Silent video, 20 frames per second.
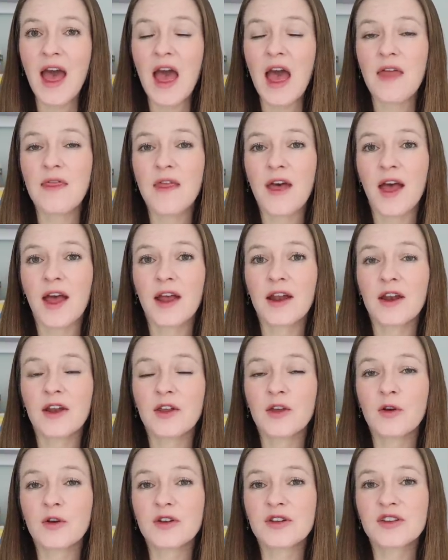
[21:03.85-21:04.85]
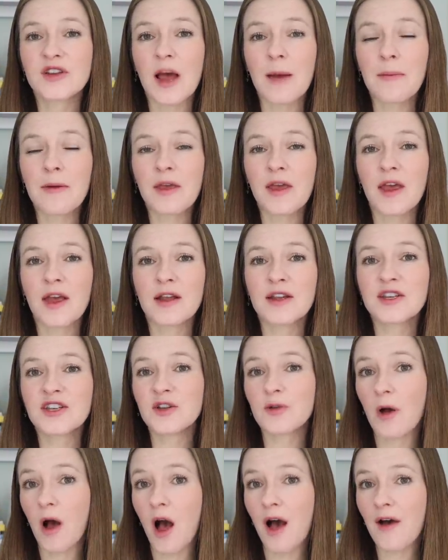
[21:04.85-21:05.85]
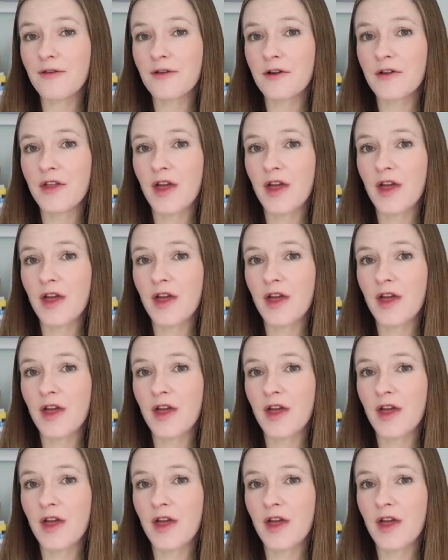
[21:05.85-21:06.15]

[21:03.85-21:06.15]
and then you're stepping in to offer